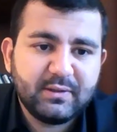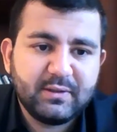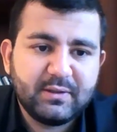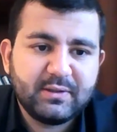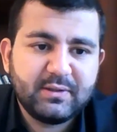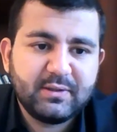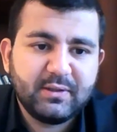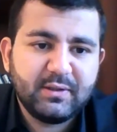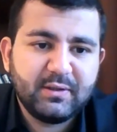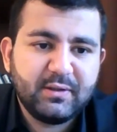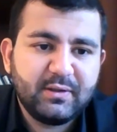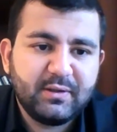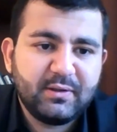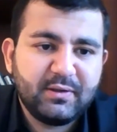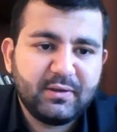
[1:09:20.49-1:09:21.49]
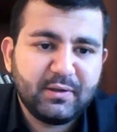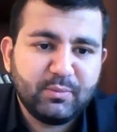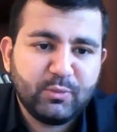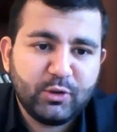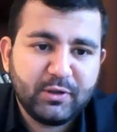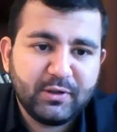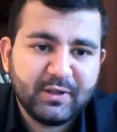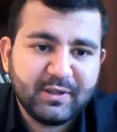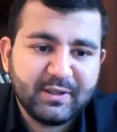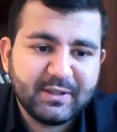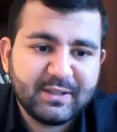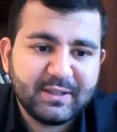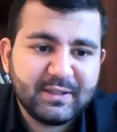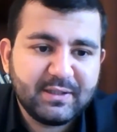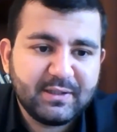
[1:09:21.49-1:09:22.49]
it's Ermolina
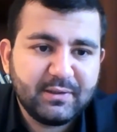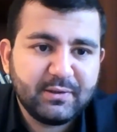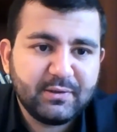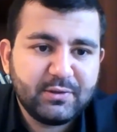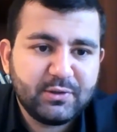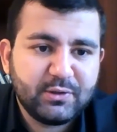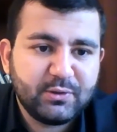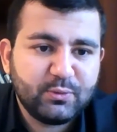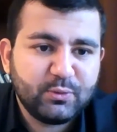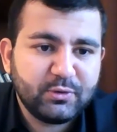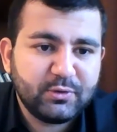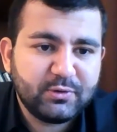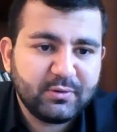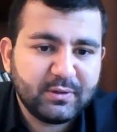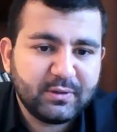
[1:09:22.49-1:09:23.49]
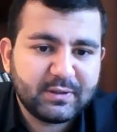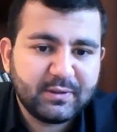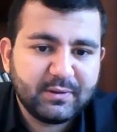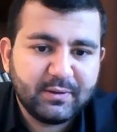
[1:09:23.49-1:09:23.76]
Anastasia. She wants to ask.